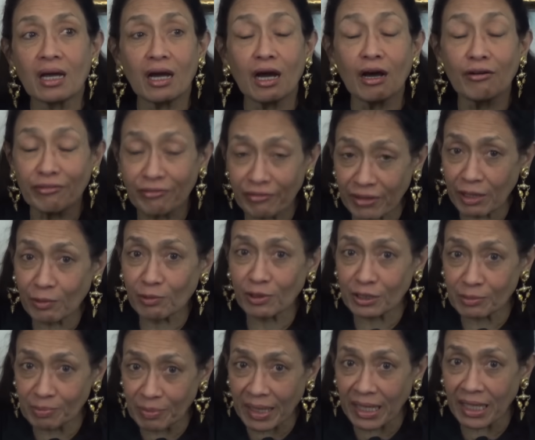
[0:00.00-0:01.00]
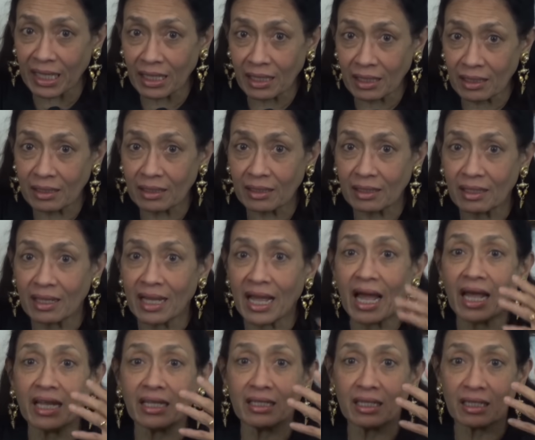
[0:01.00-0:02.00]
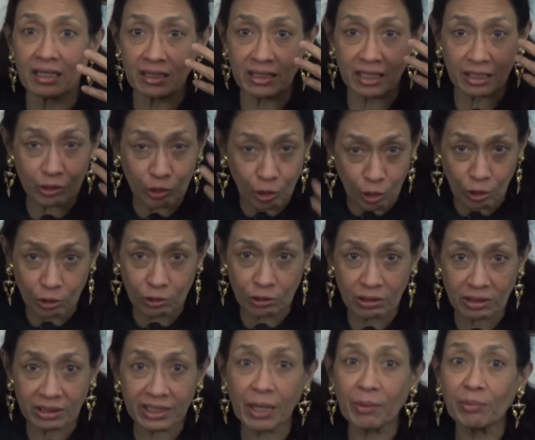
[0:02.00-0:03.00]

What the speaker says: A fee was paid, and the toll,